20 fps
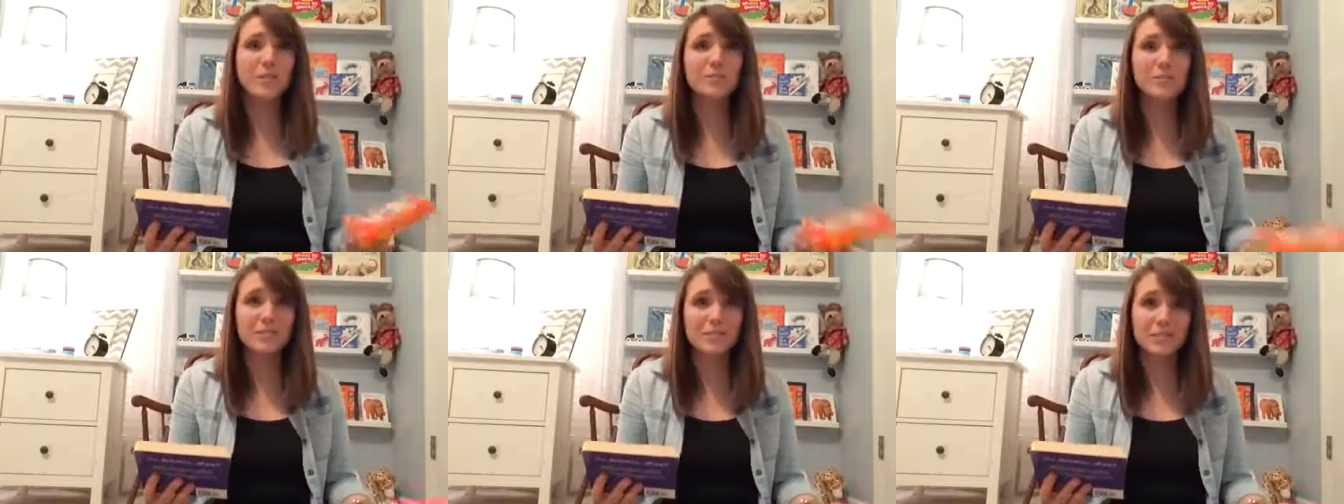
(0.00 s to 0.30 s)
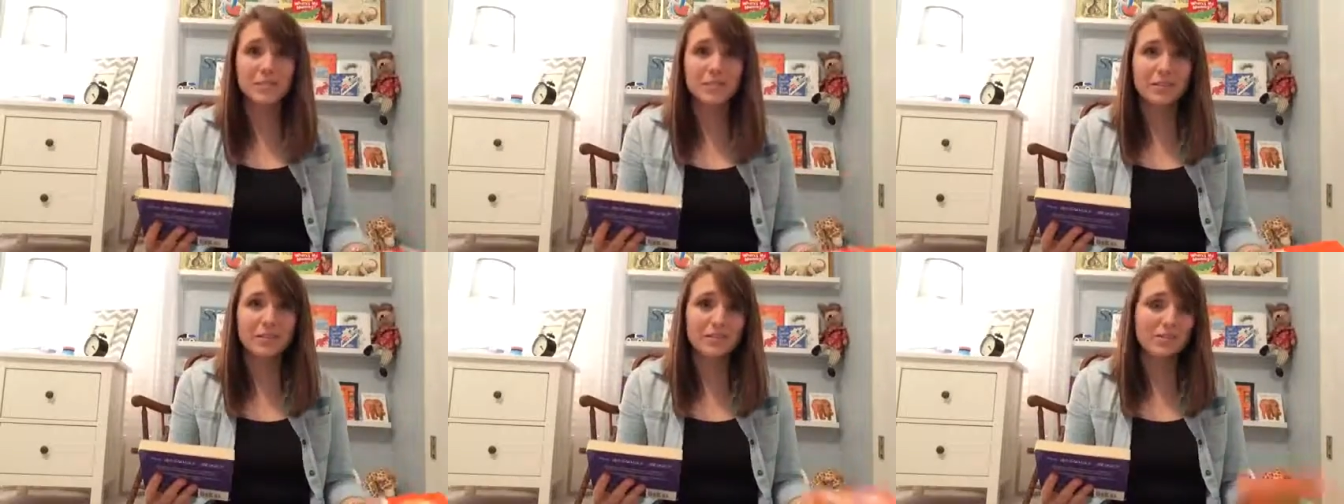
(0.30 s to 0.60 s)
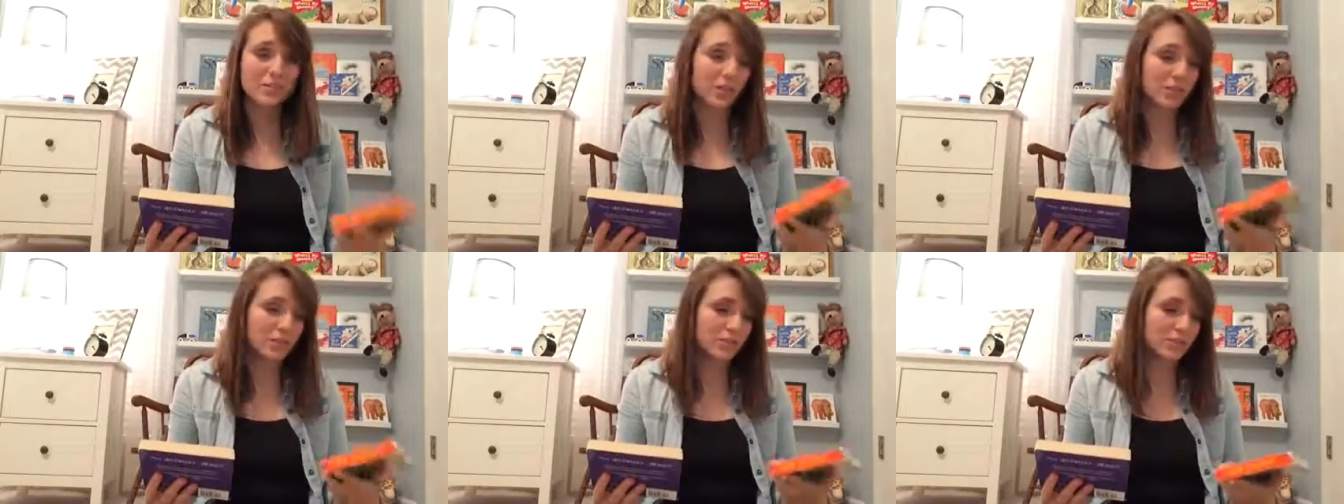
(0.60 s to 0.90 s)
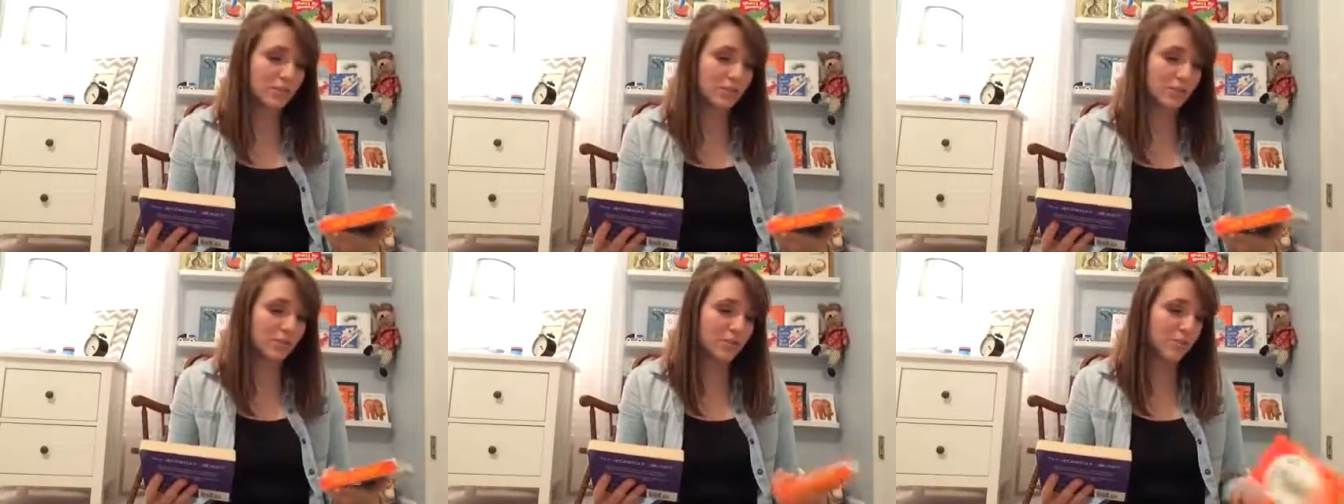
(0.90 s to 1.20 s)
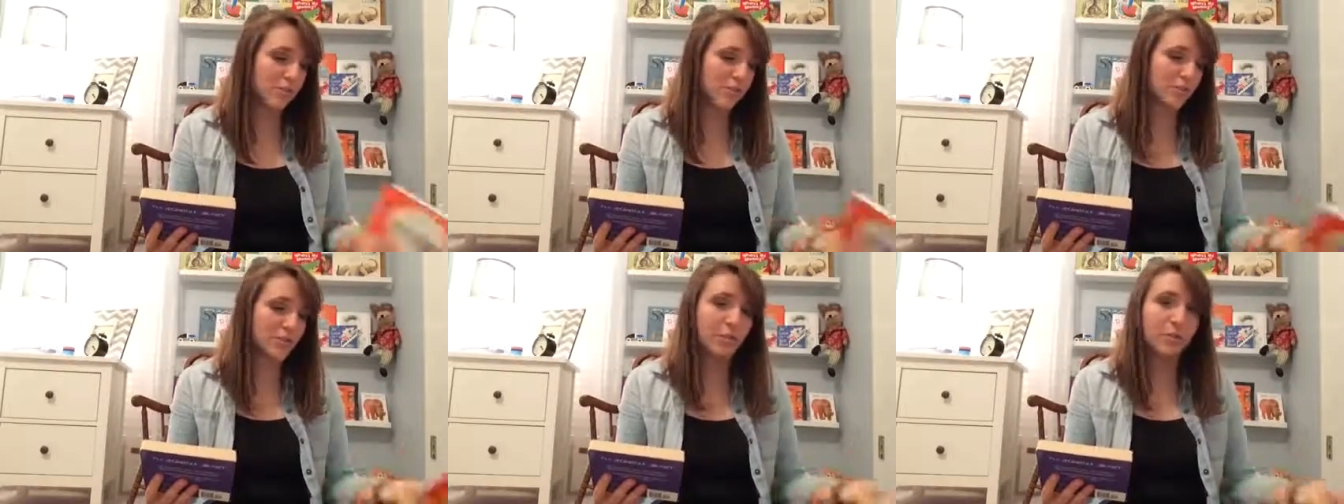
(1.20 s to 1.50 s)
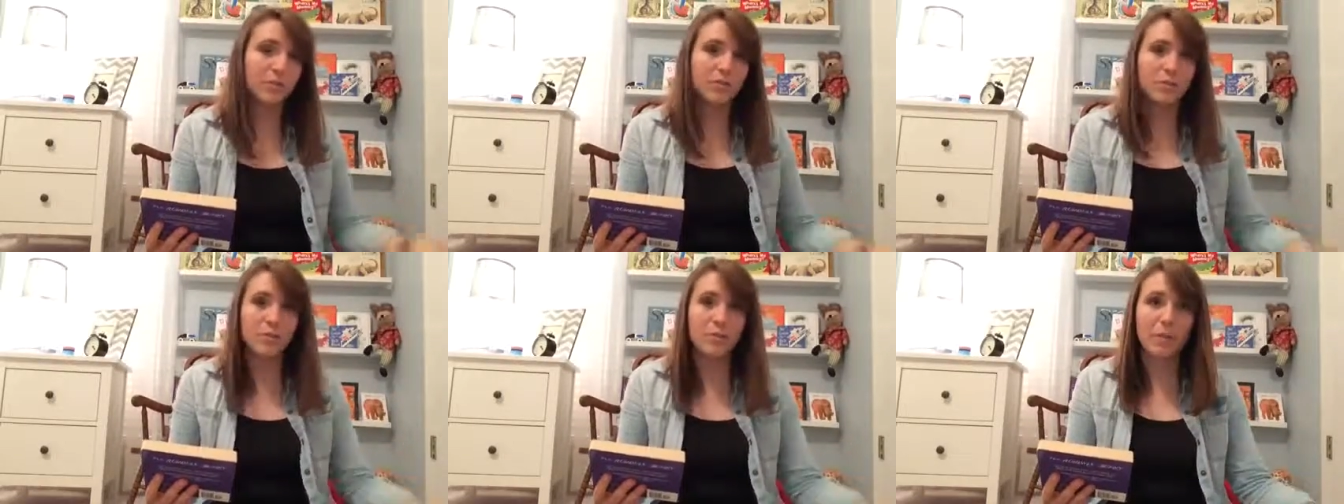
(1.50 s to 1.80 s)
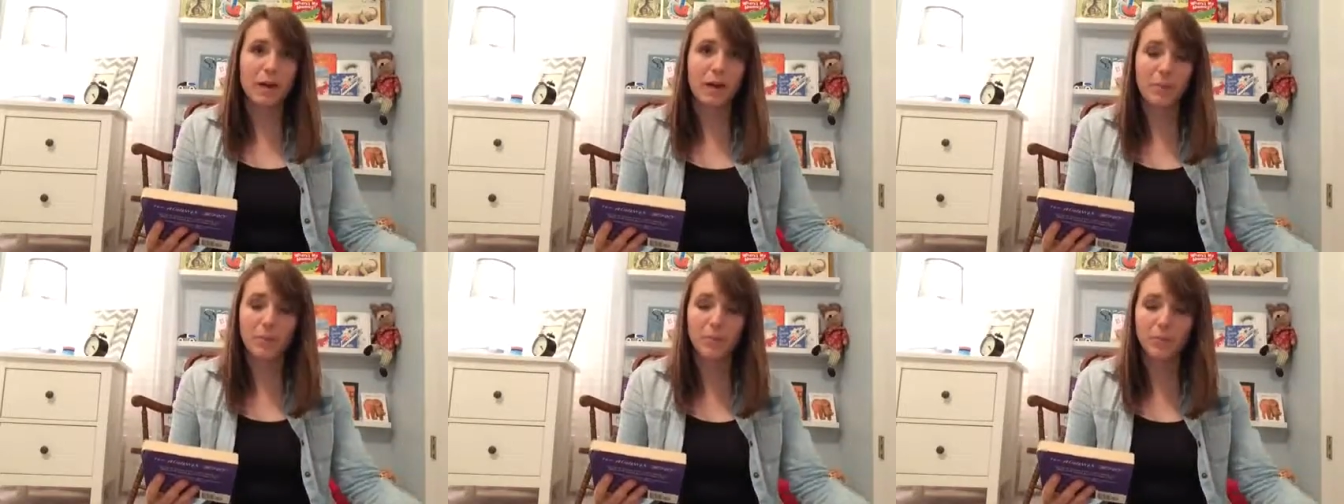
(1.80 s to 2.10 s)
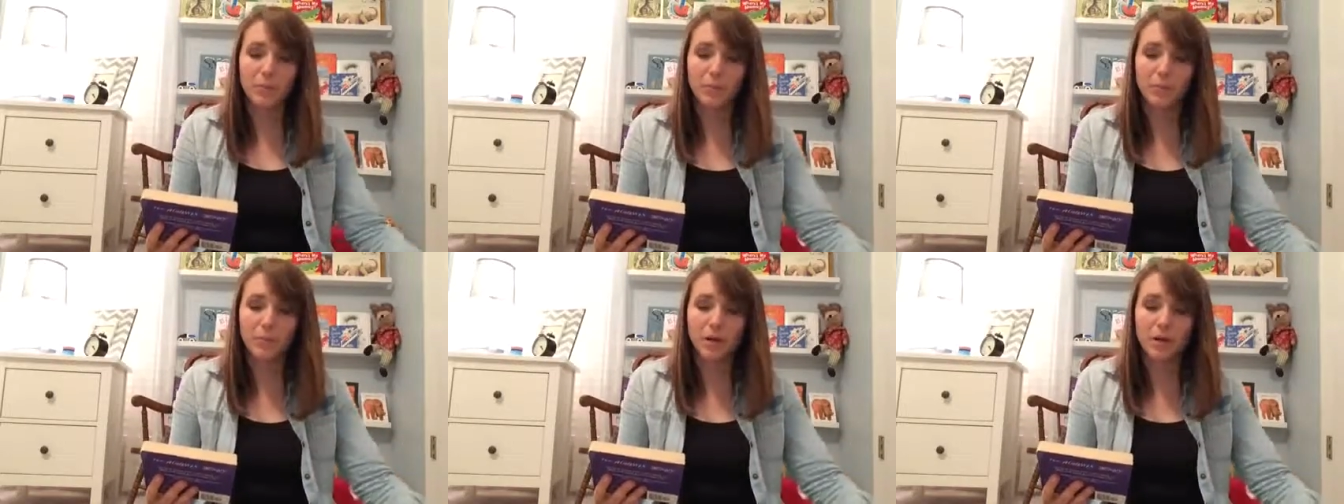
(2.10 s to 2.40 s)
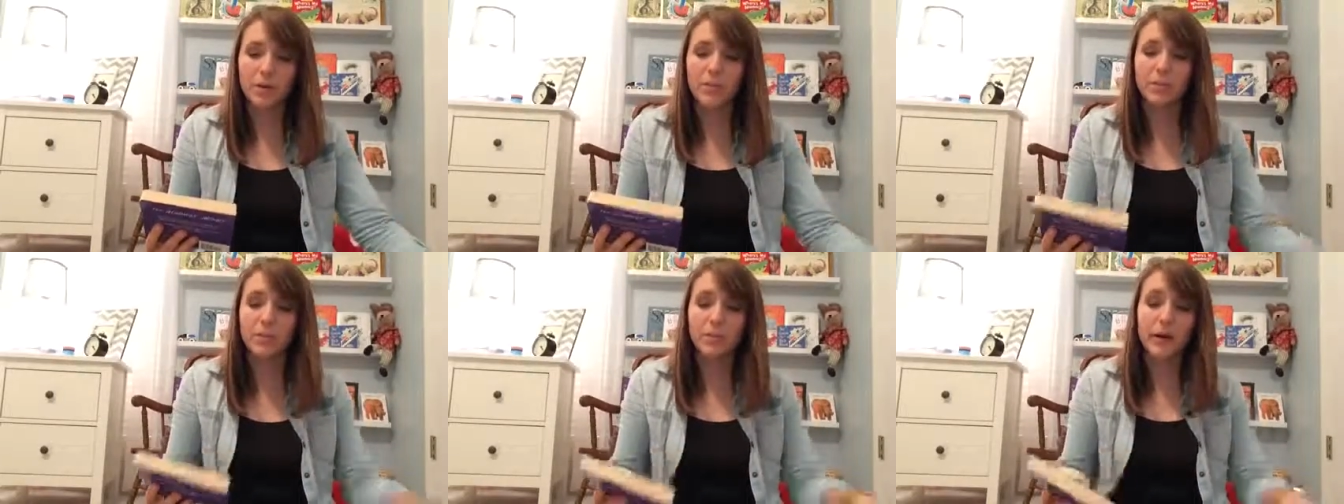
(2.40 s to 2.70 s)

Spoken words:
I'm still on search for the My World book,